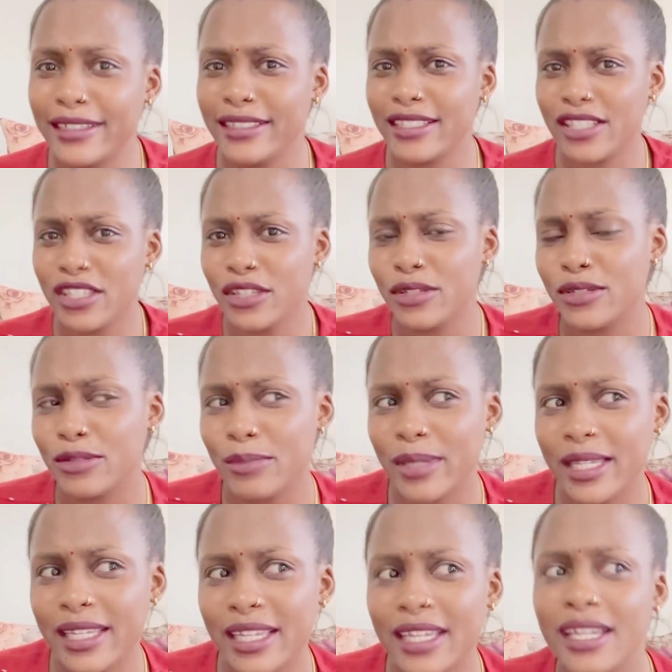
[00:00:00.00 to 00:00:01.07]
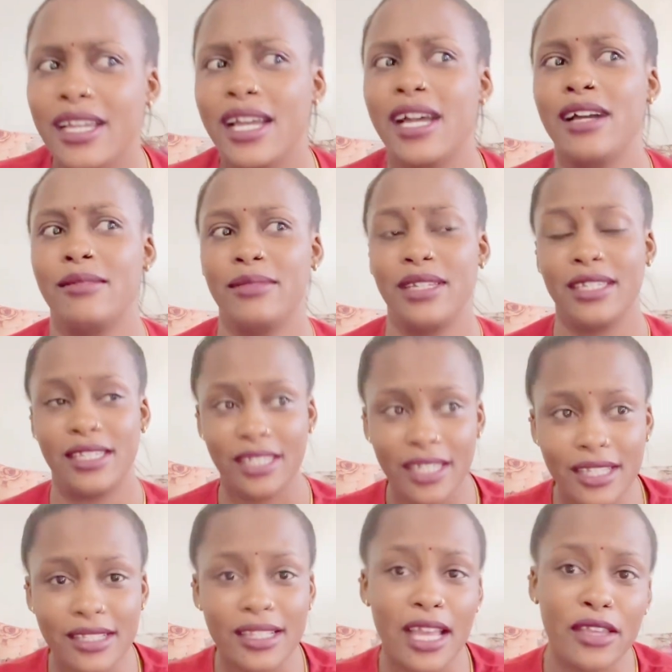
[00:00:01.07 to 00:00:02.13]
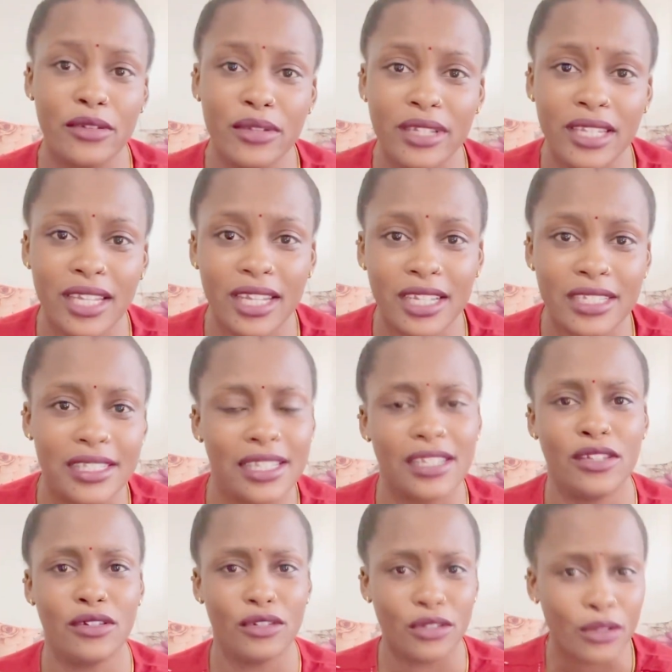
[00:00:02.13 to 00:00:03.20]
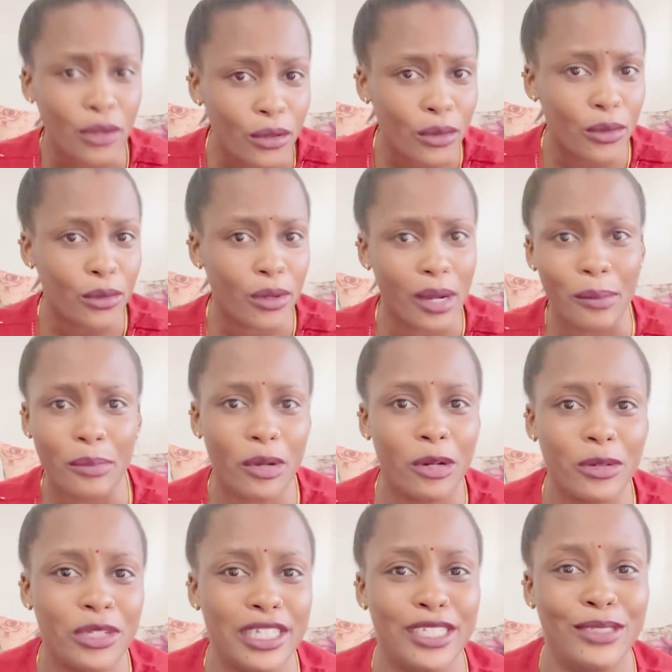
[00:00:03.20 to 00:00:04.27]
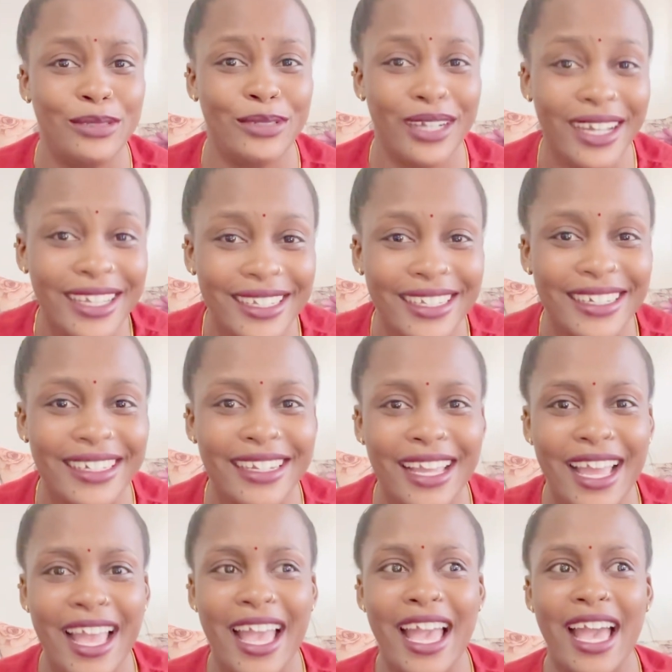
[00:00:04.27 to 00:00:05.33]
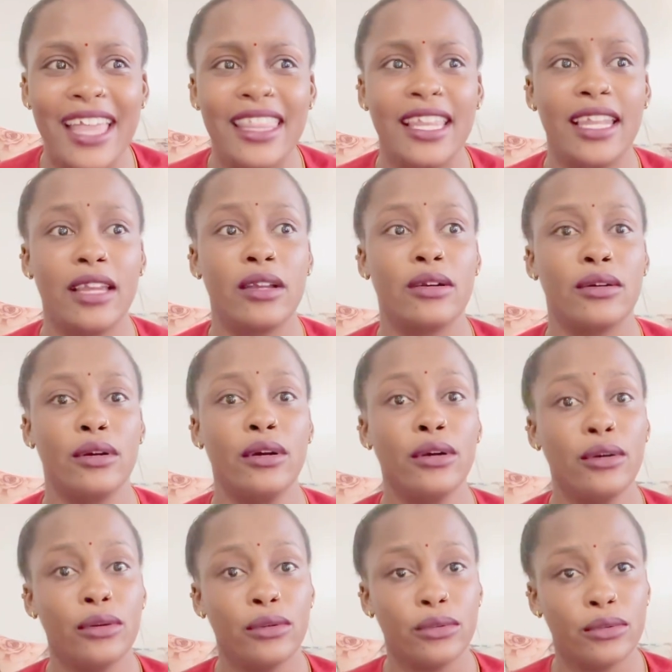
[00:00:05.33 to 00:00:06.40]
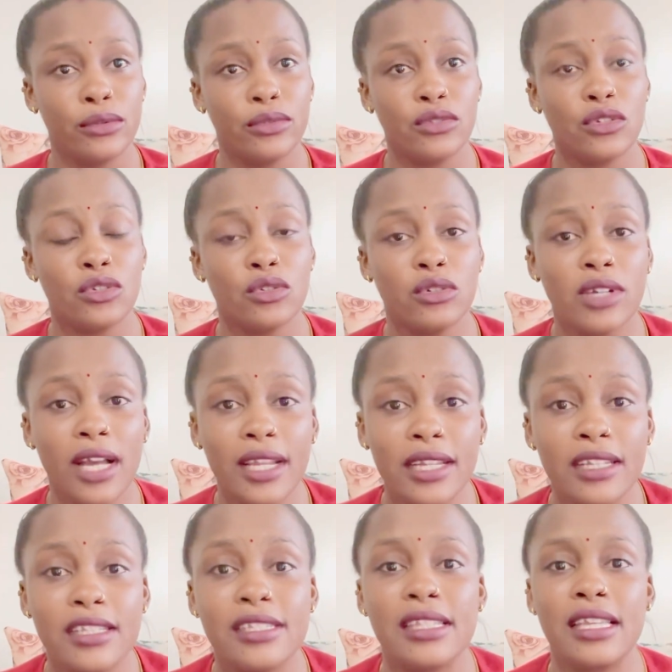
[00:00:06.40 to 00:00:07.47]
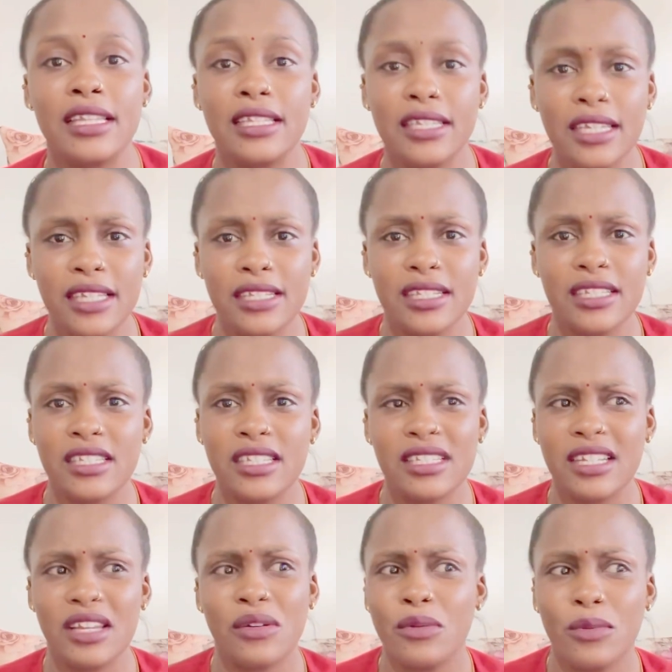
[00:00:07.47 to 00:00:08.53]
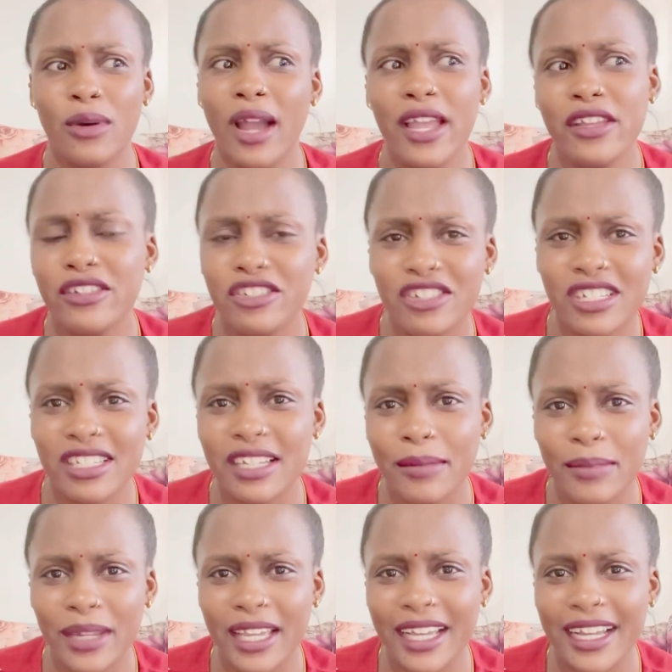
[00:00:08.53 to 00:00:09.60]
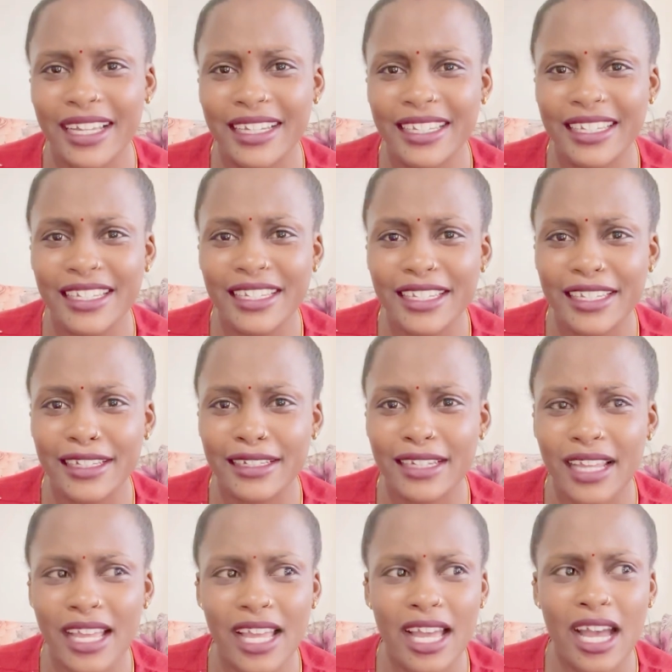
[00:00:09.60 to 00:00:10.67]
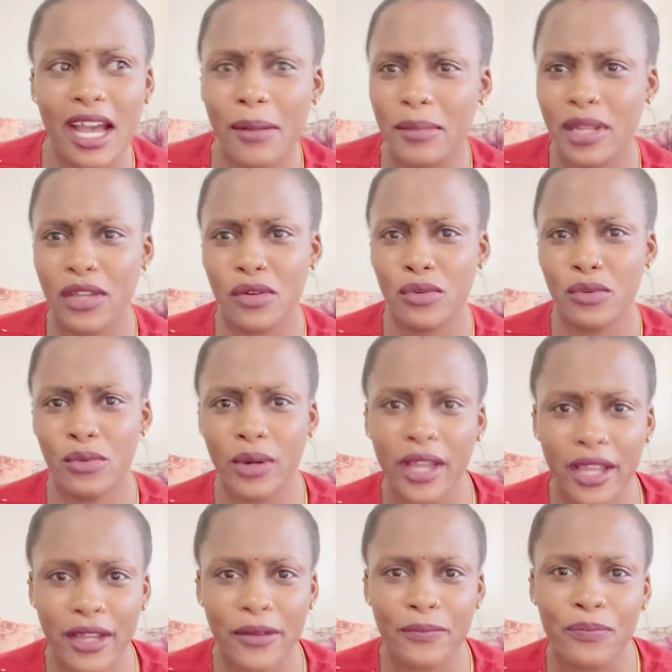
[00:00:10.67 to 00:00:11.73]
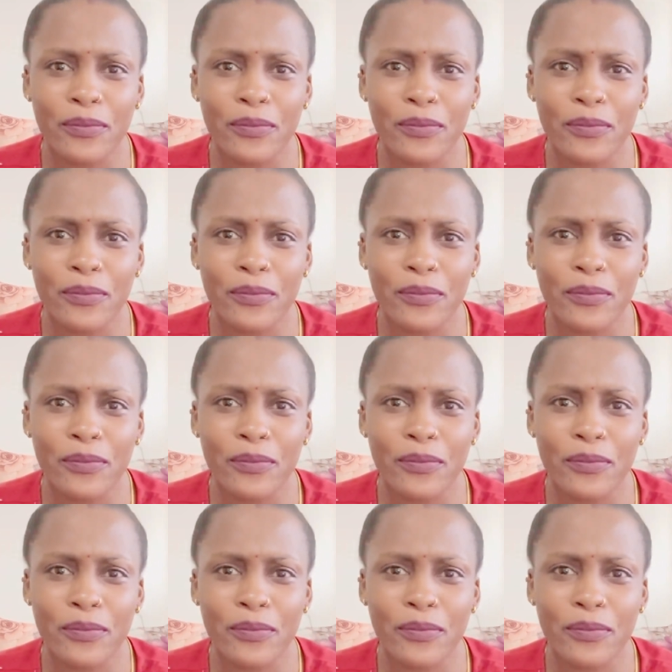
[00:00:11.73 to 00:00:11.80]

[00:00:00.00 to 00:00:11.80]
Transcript: excuse me. I'm like, yes. Are you Indian? I said, no, I'm proudly Ugandan. And they're like, oh, you're Ugandan? I said, yes. And she's like, why are you dressed up like an Indian? I'm like, where?